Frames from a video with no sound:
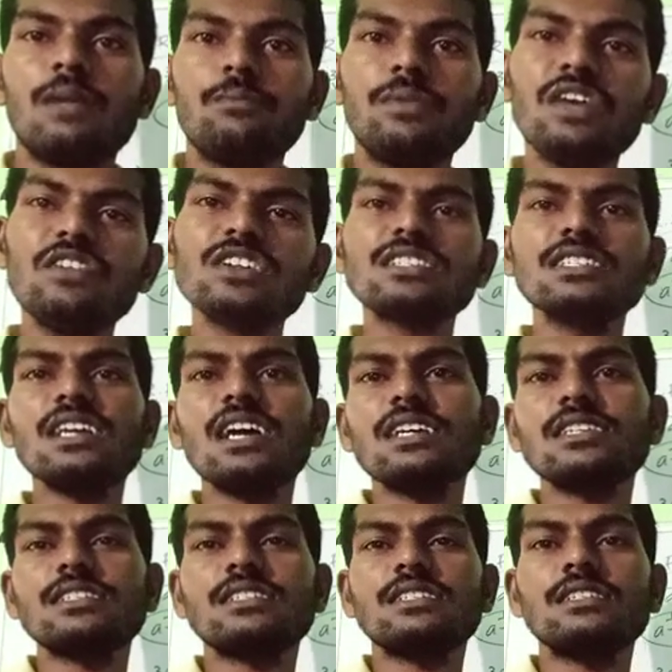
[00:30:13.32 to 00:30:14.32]
previous
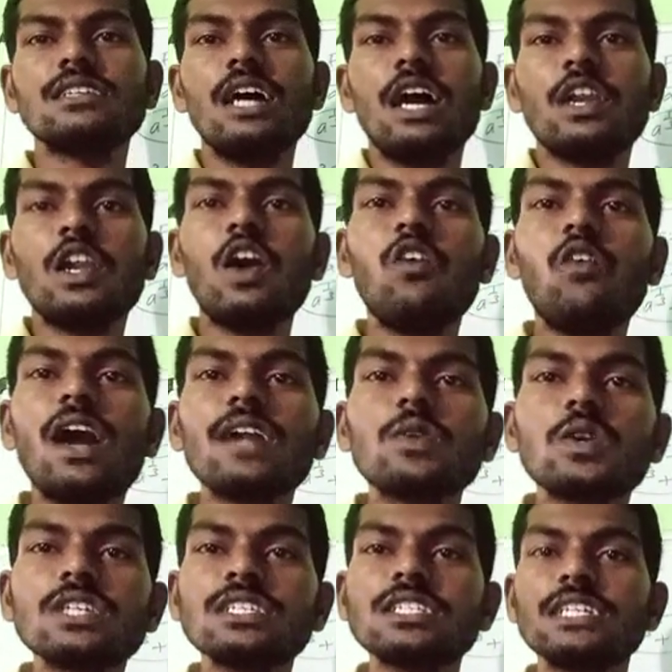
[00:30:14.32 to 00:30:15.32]
years, now what
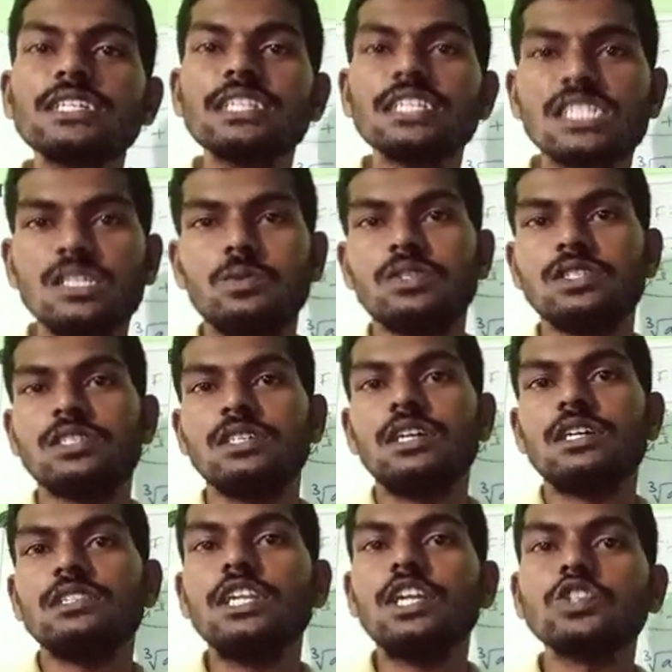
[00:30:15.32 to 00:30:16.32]
questions in
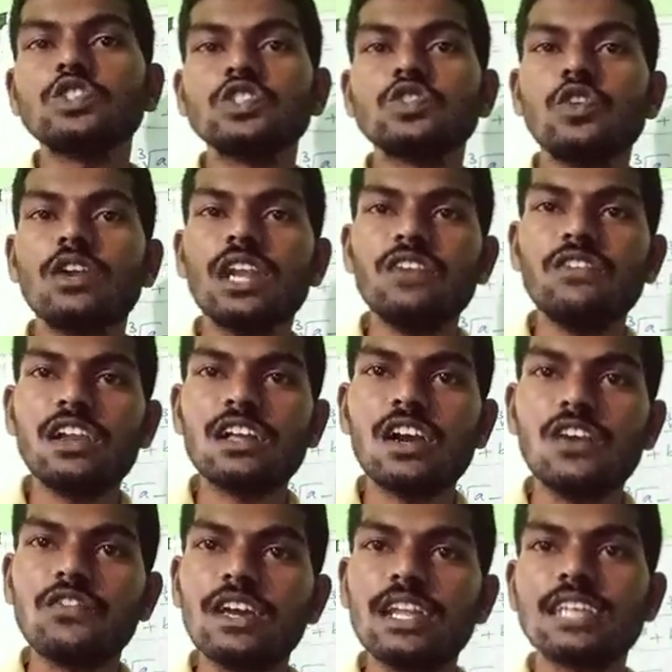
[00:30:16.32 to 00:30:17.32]
textbooks? The questions only will
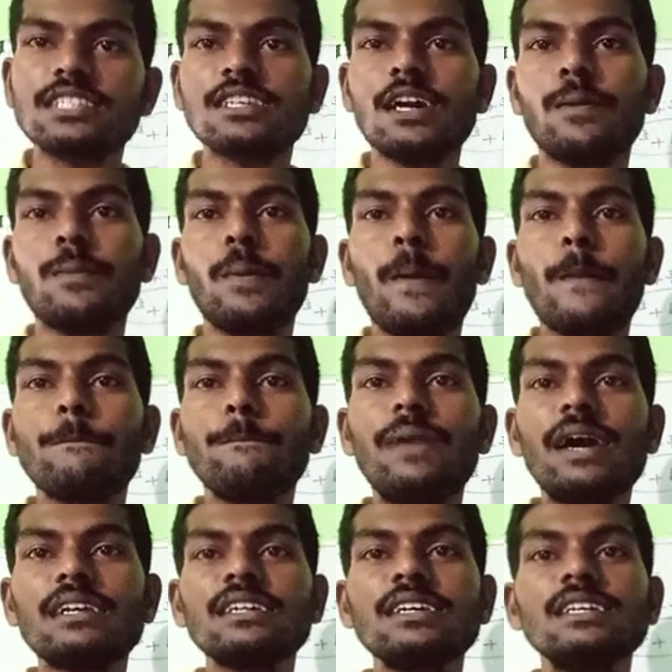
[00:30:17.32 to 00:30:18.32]
come for exam.
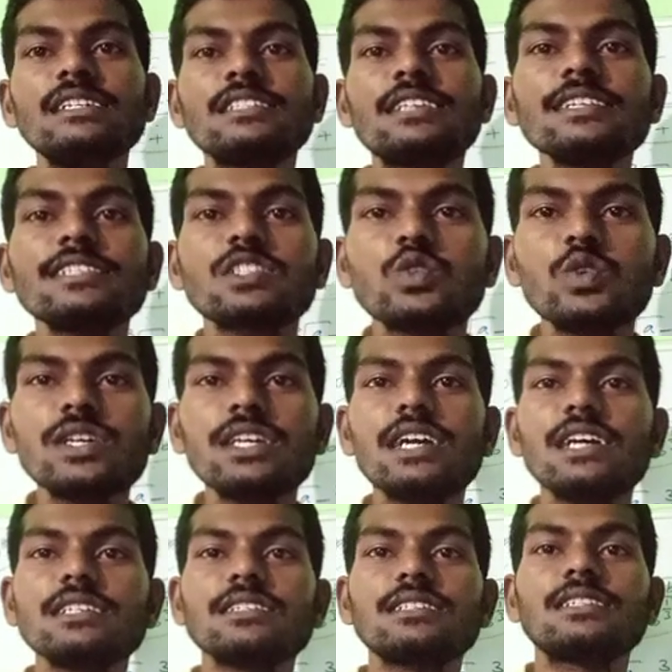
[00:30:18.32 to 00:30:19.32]
But since 2
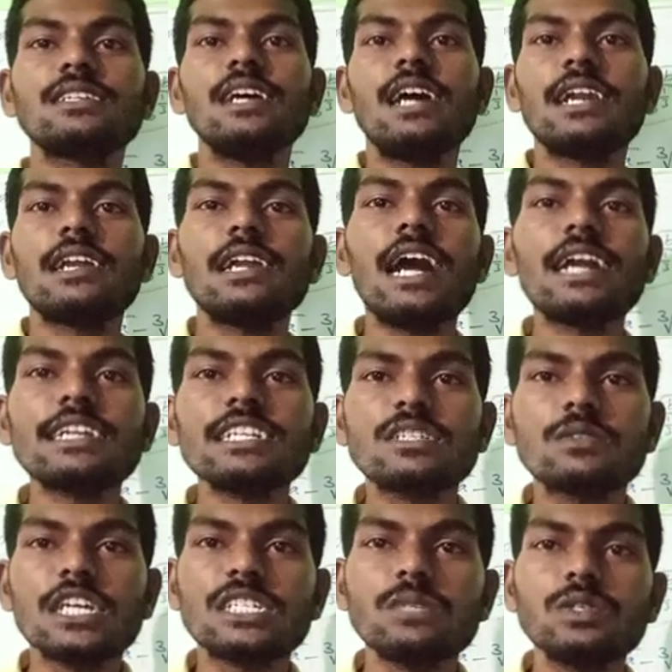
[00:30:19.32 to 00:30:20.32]
years, not
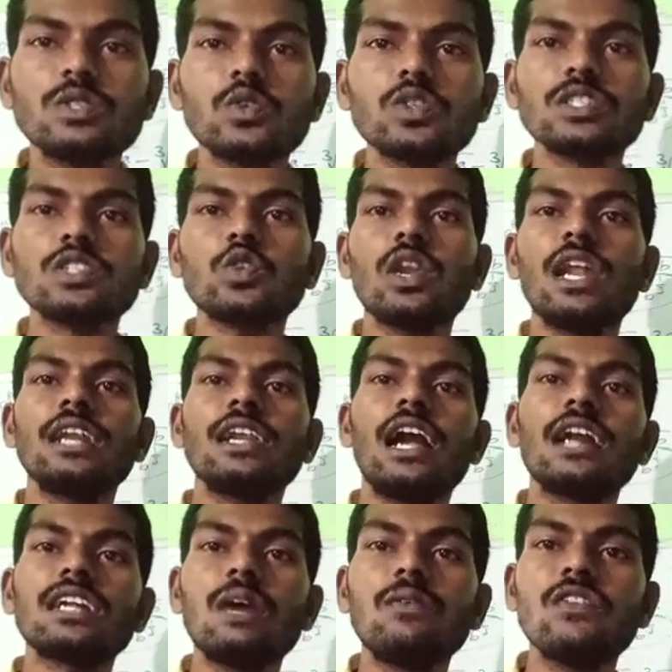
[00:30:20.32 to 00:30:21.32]
textbook questions only
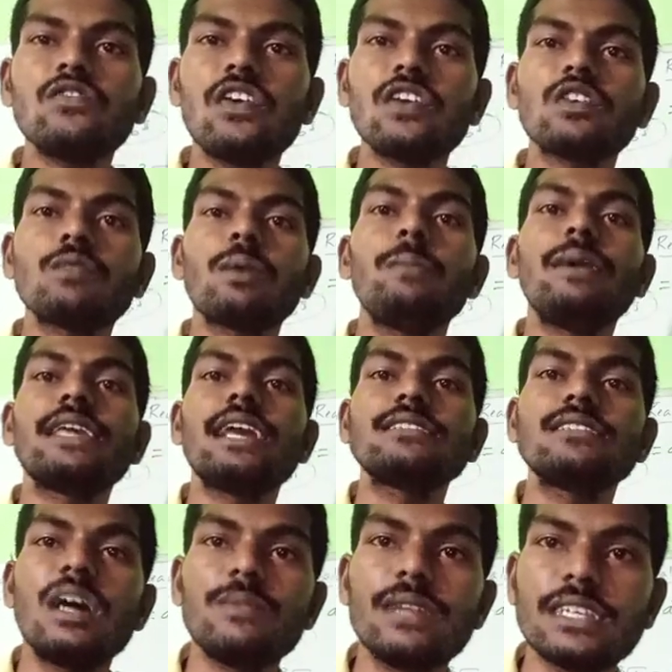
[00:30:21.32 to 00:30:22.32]
not coming for public
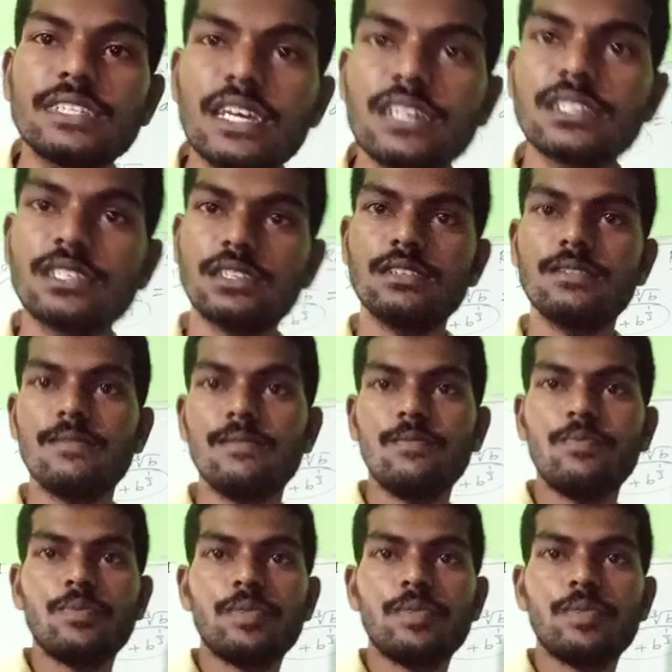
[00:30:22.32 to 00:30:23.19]
examinations.